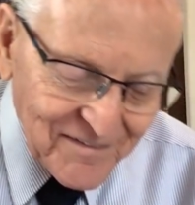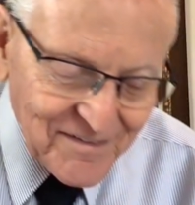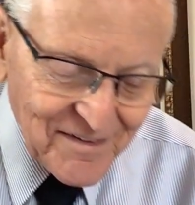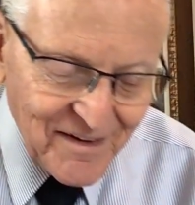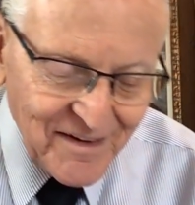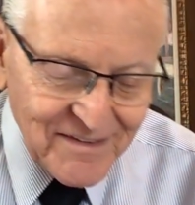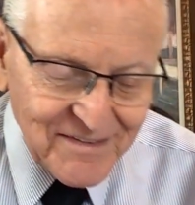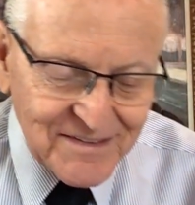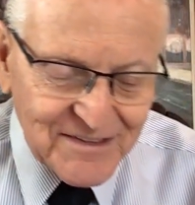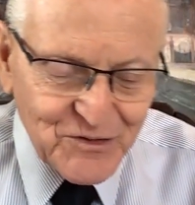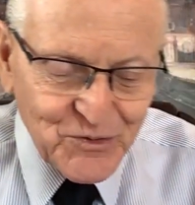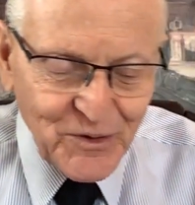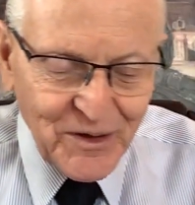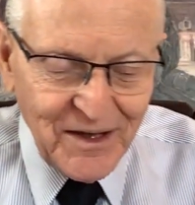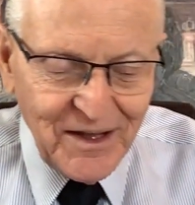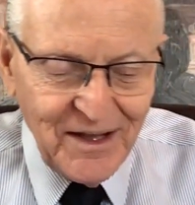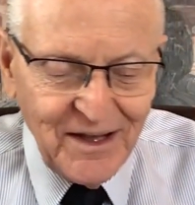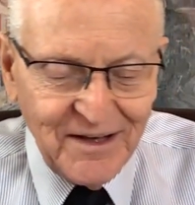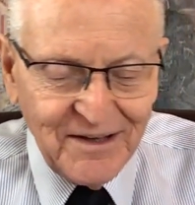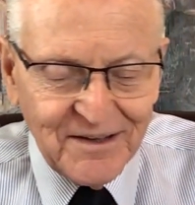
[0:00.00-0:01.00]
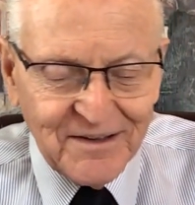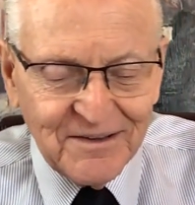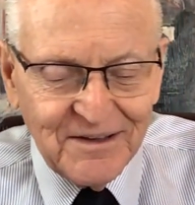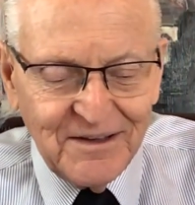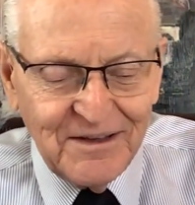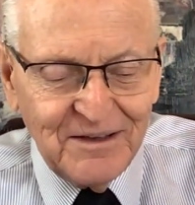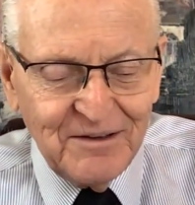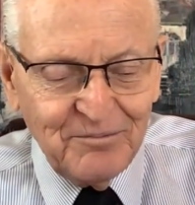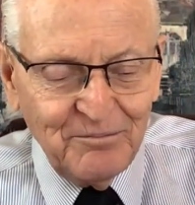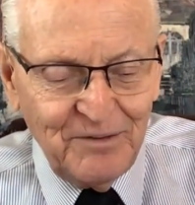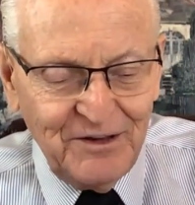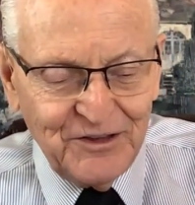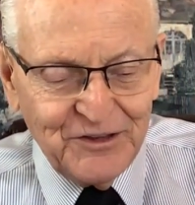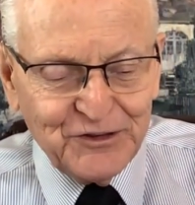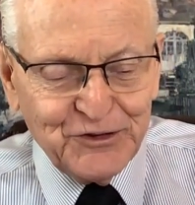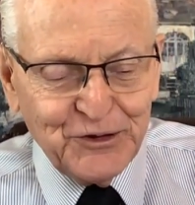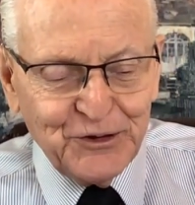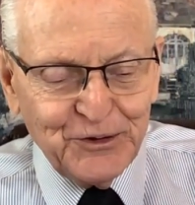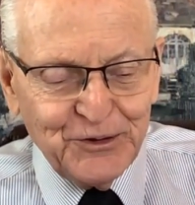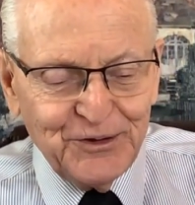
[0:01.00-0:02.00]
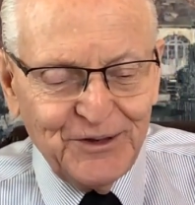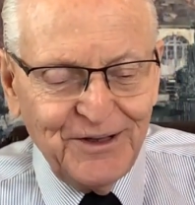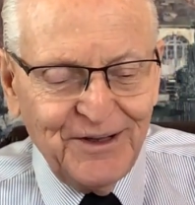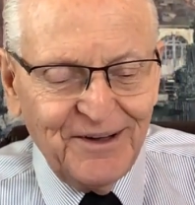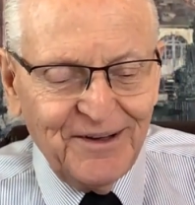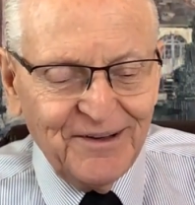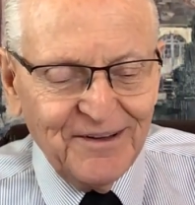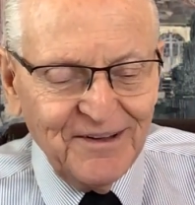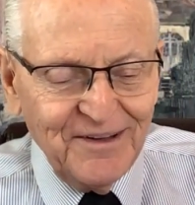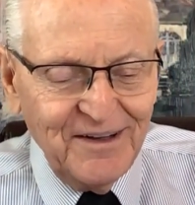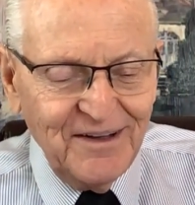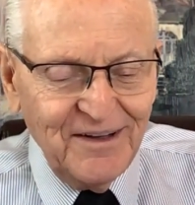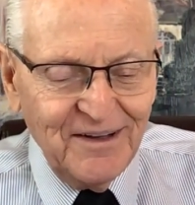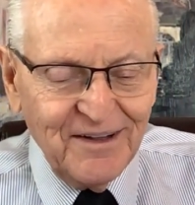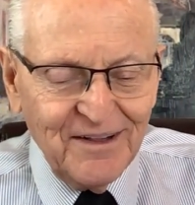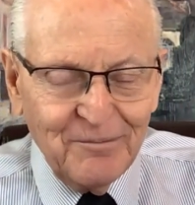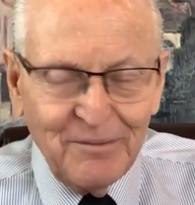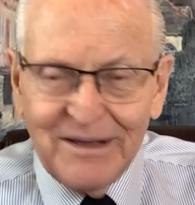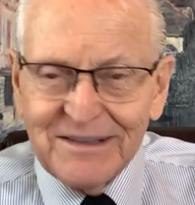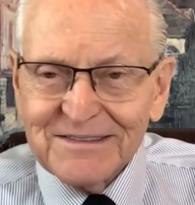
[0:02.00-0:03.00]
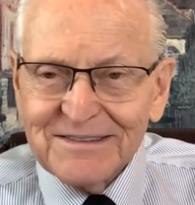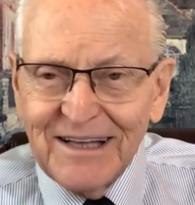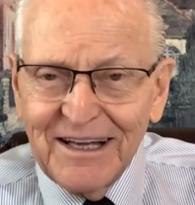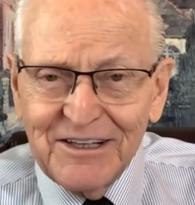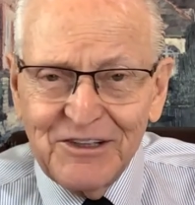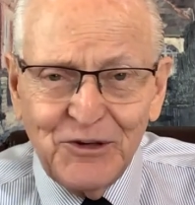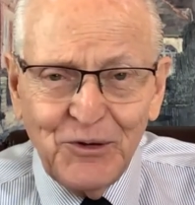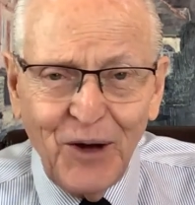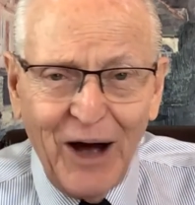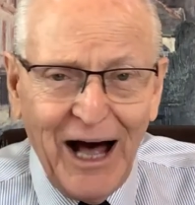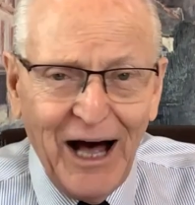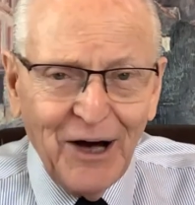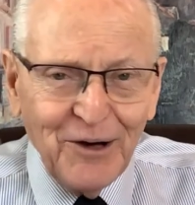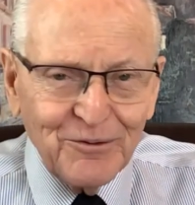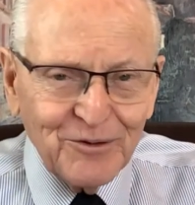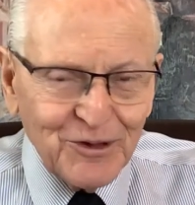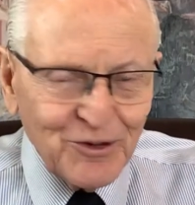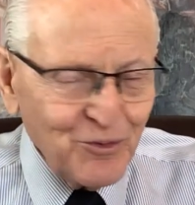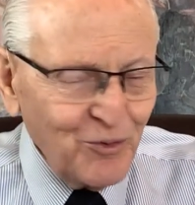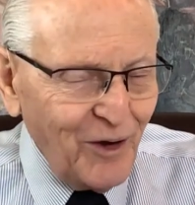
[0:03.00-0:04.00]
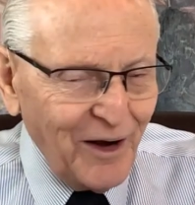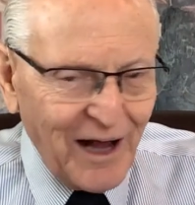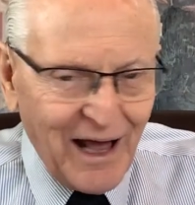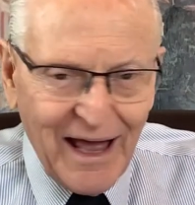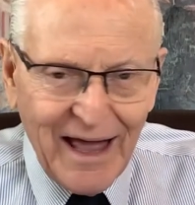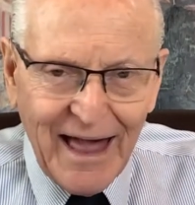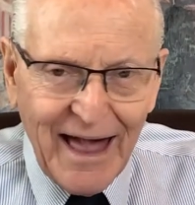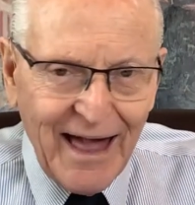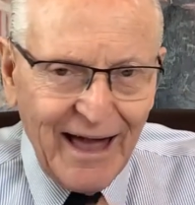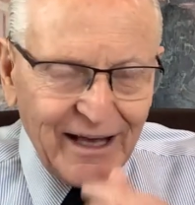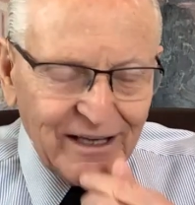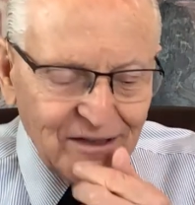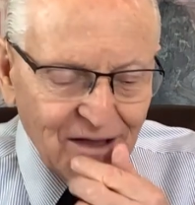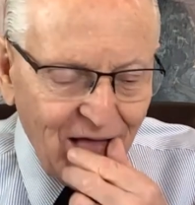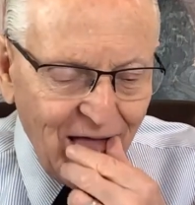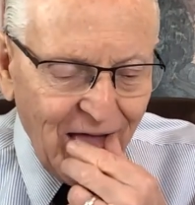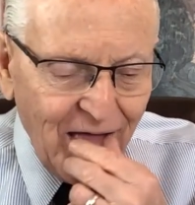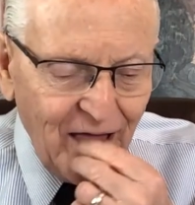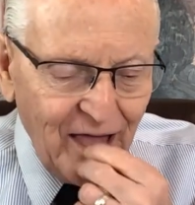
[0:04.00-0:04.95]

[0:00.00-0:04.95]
So I just went ahead and ministered the best I knew how with what I had